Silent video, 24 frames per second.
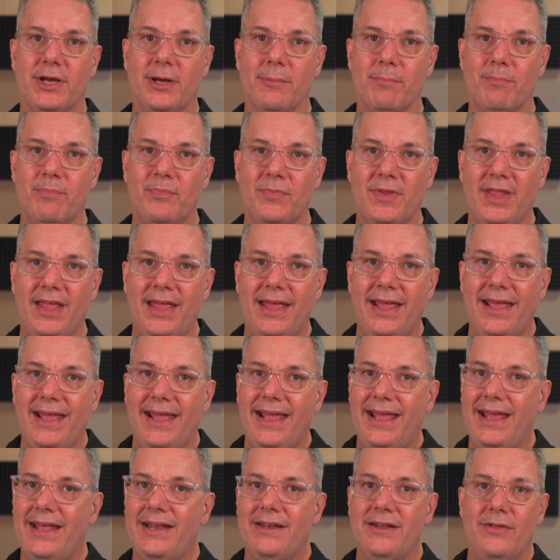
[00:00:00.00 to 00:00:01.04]
up.
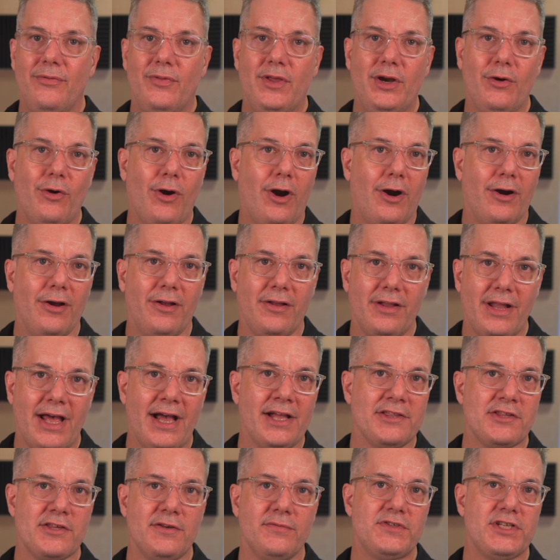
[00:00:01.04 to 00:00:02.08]
And there are
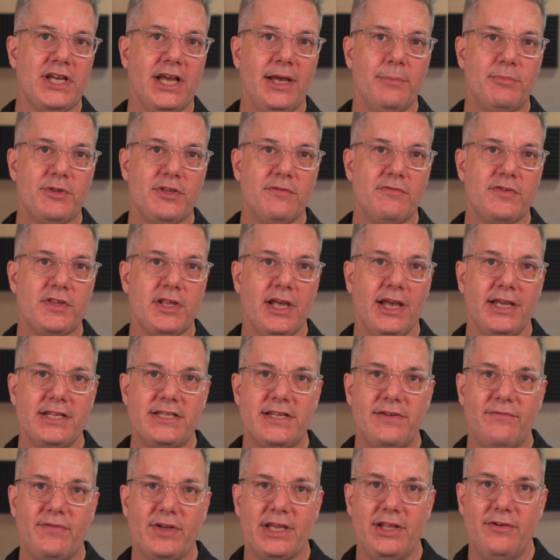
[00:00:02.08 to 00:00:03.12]
lots of types of
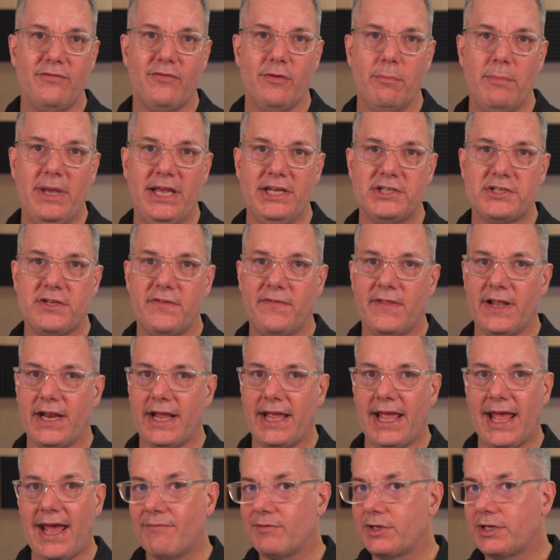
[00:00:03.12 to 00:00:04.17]
scientific information that I
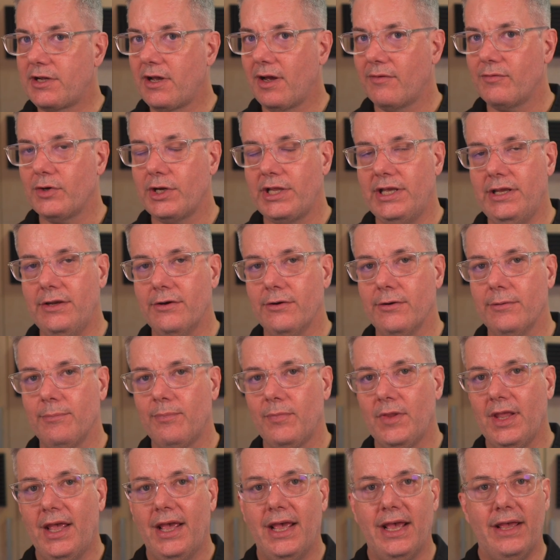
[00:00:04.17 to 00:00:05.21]
haven't covered here,
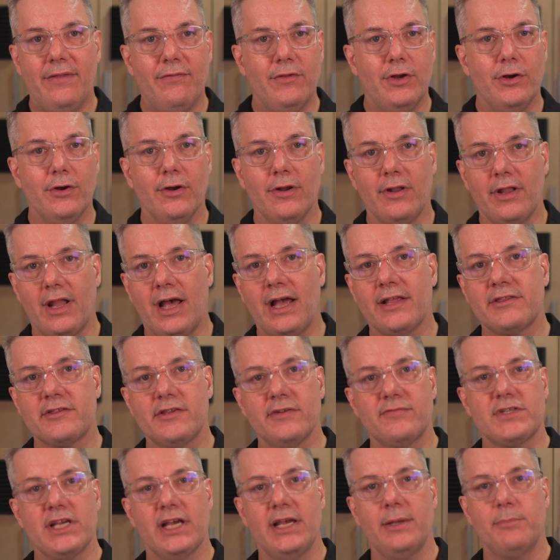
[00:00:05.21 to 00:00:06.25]
and there are lots
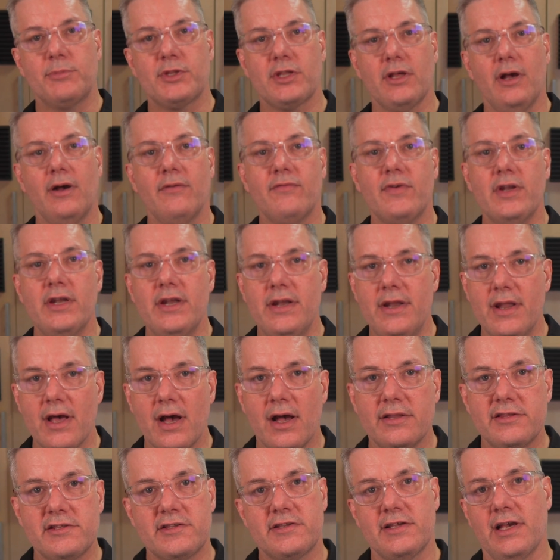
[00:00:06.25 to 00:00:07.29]
of types of
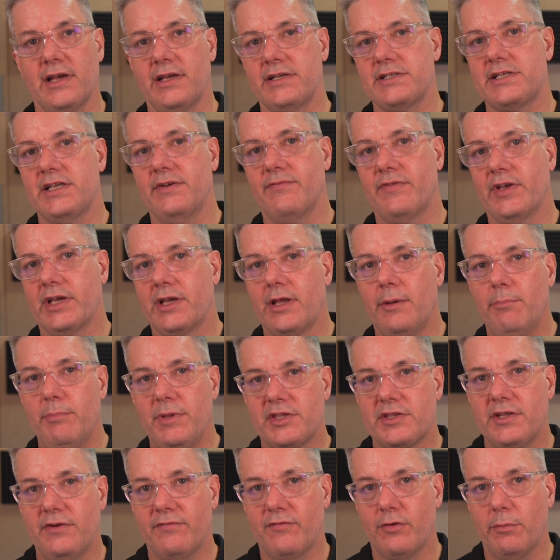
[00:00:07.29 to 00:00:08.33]
non-scientific
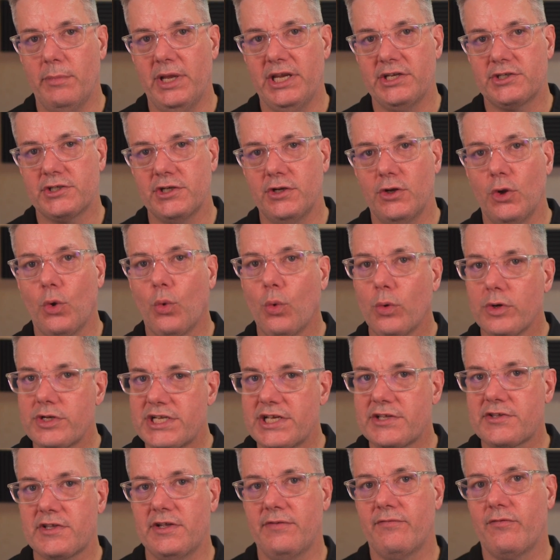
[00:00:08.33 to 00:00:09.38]
misinformation or
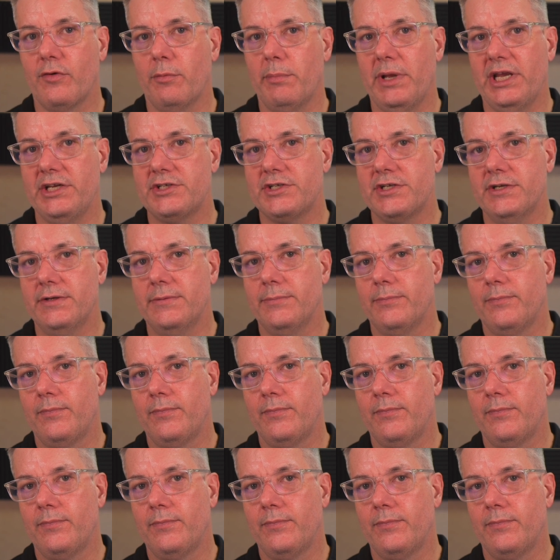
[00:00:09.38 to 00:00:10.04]
disinformation.